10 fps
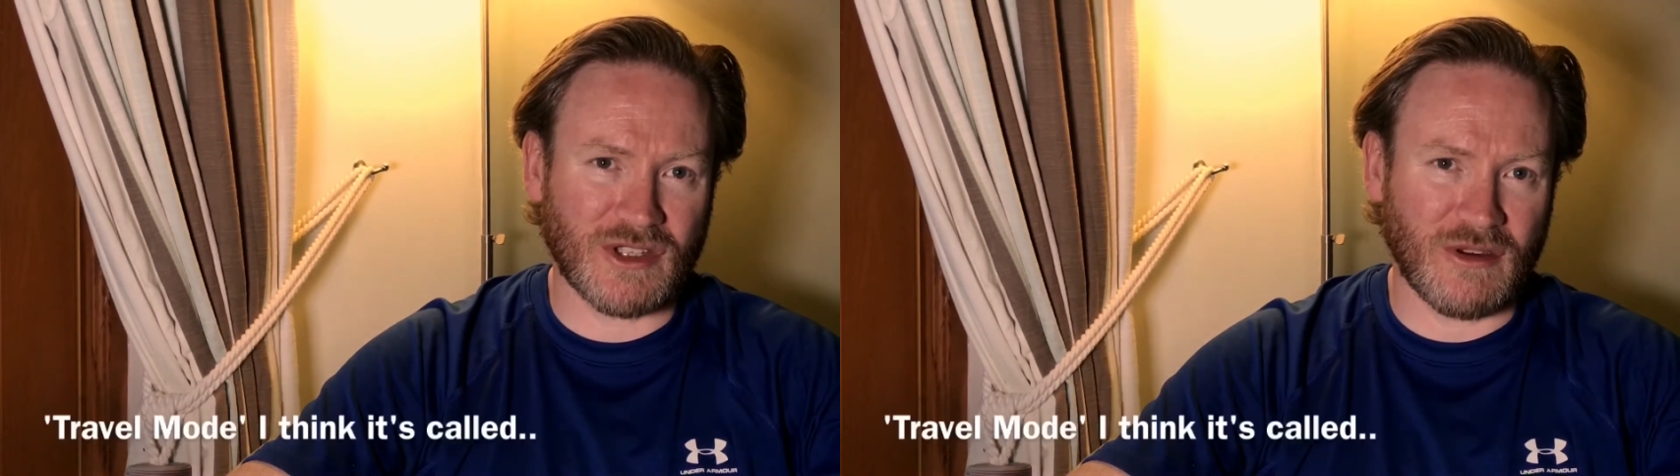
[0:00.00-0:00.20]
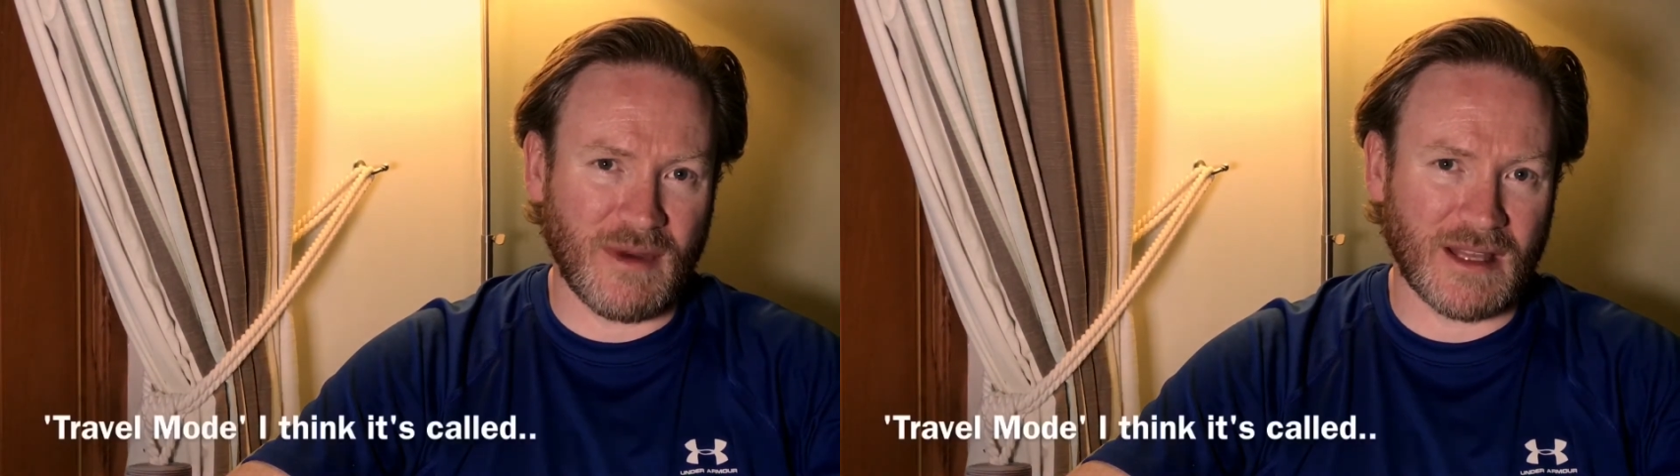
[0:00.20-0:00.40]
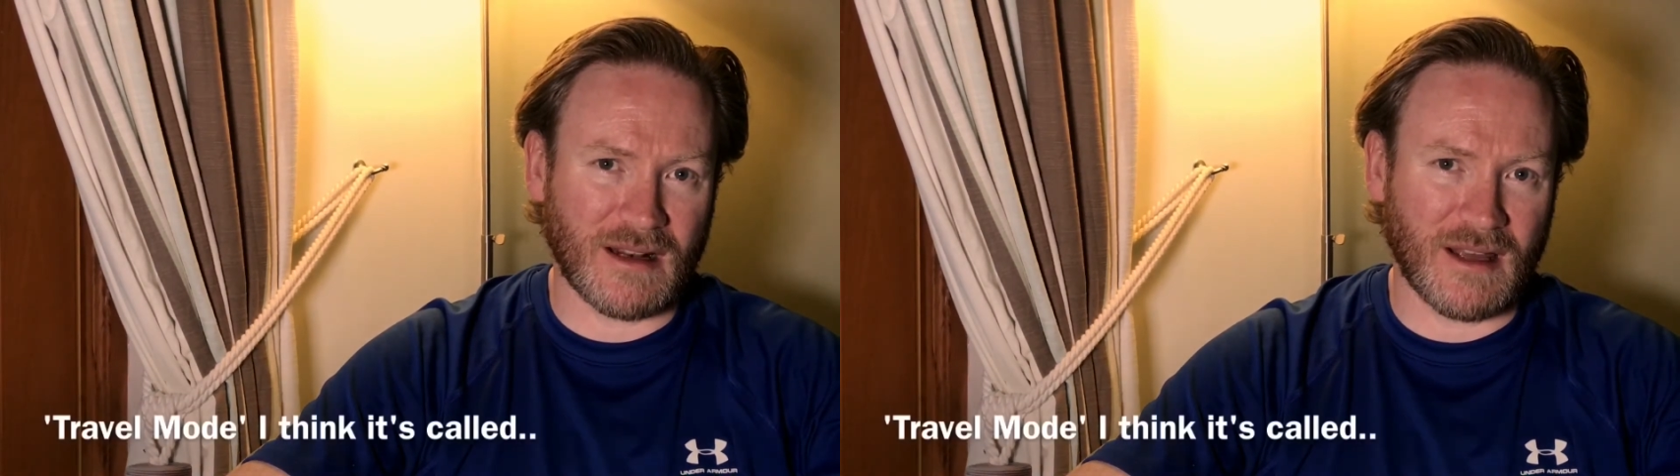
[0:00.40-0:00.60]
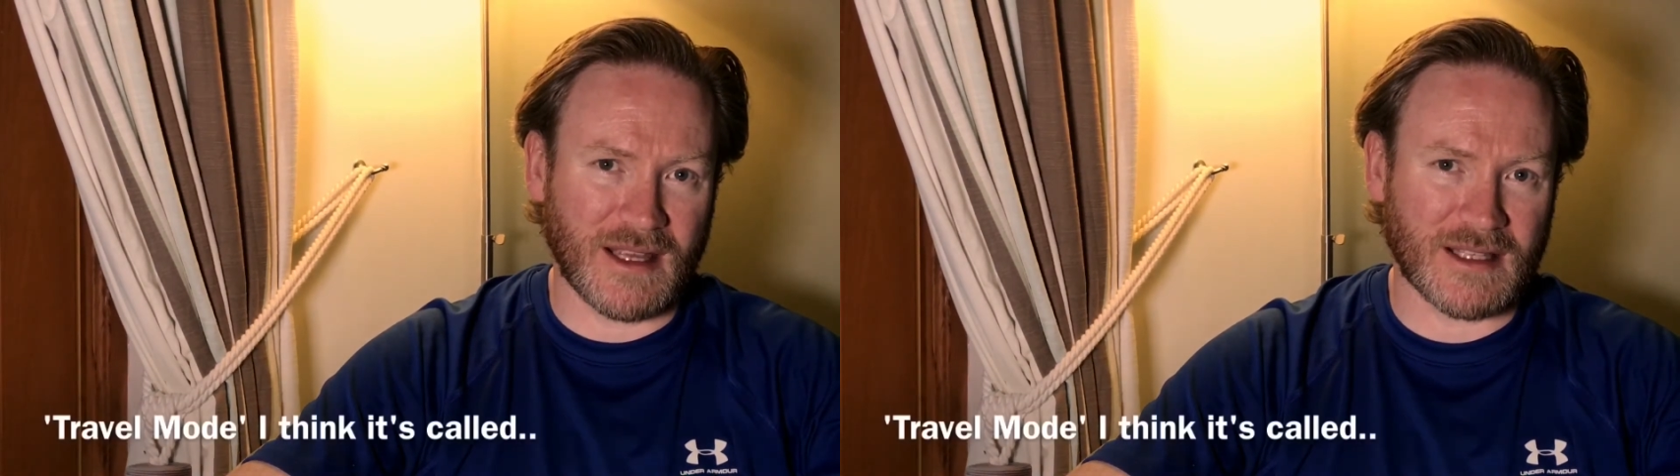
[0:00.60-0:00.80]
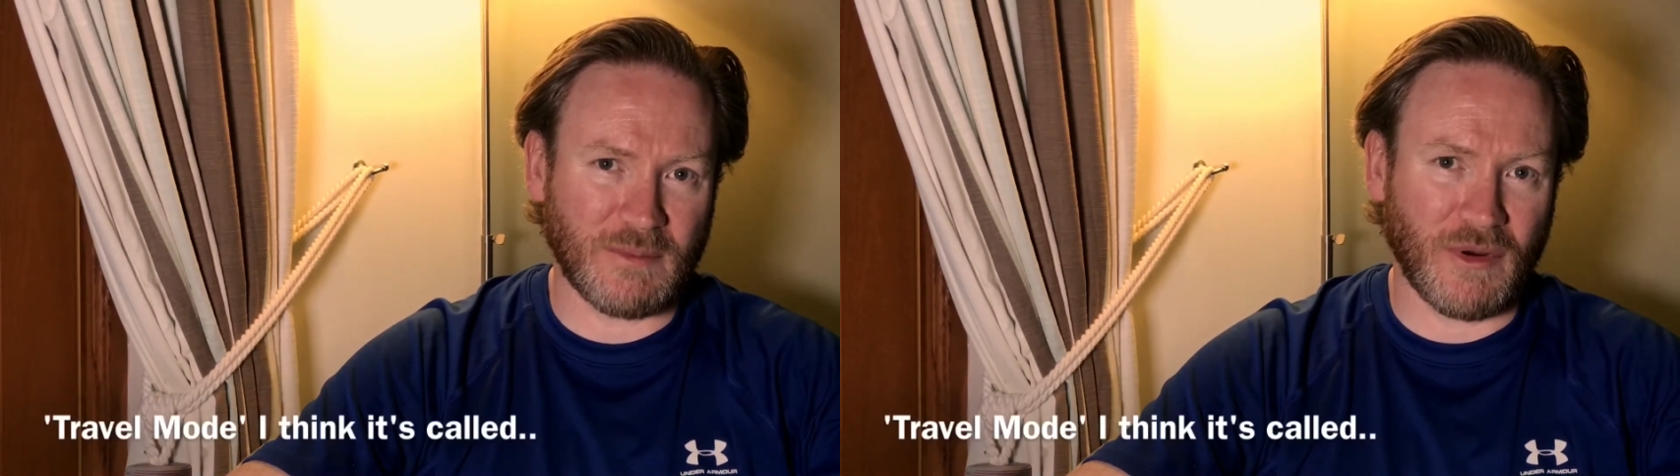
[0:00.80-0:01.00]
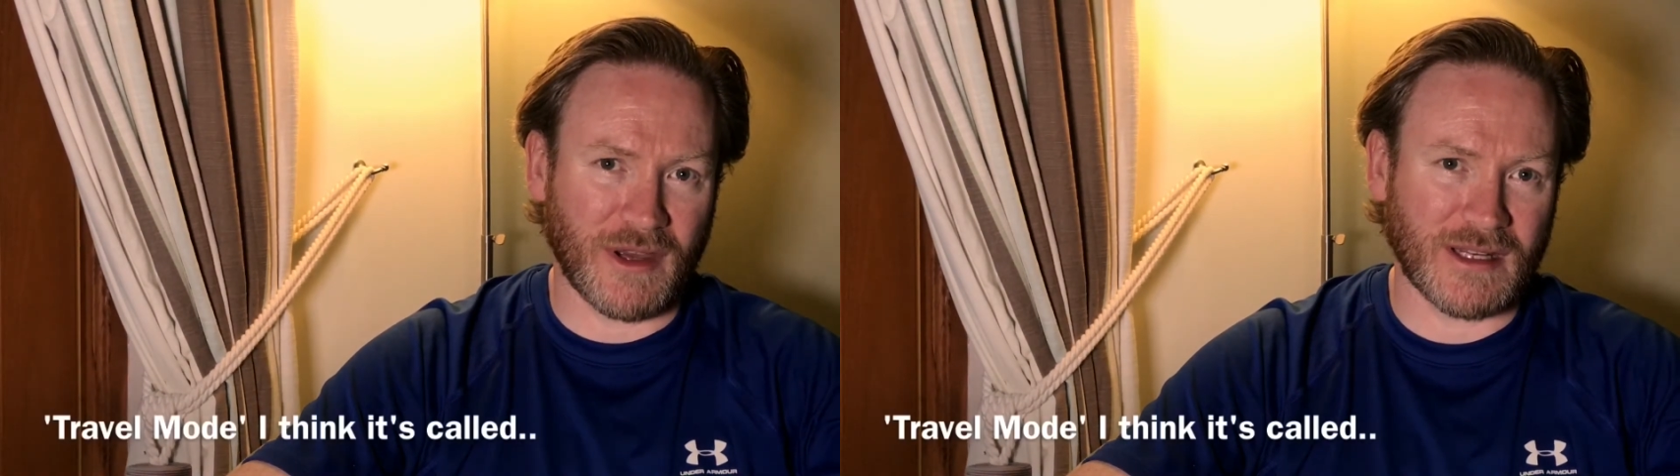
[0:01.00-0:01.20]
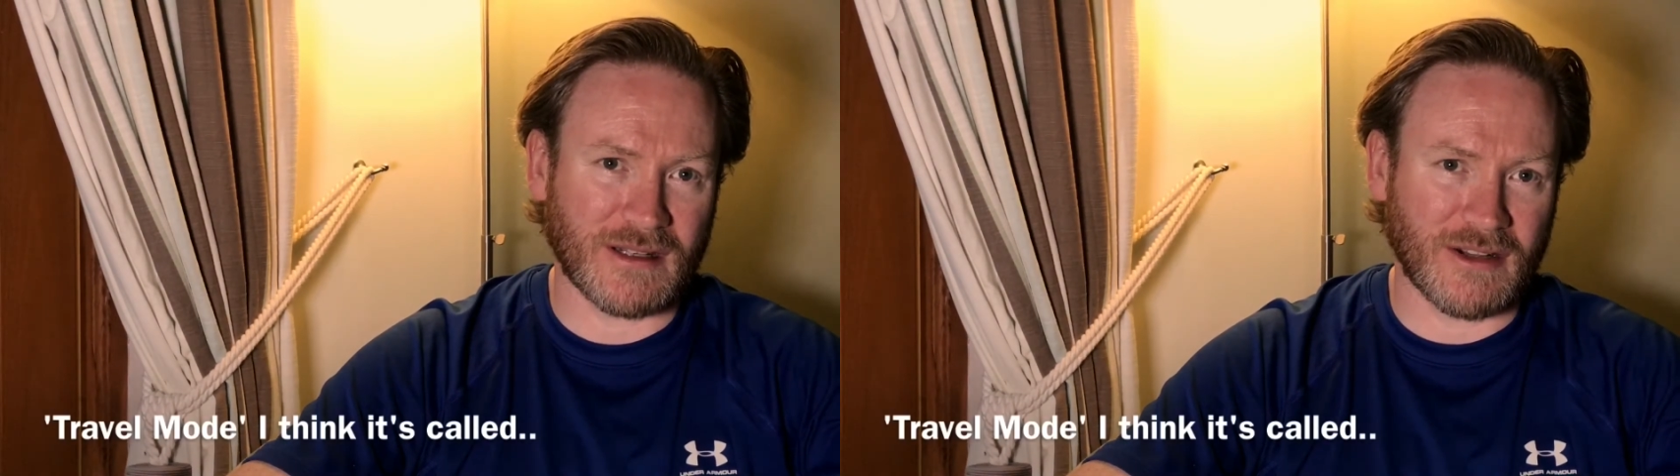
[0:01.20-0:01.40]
you make the lights point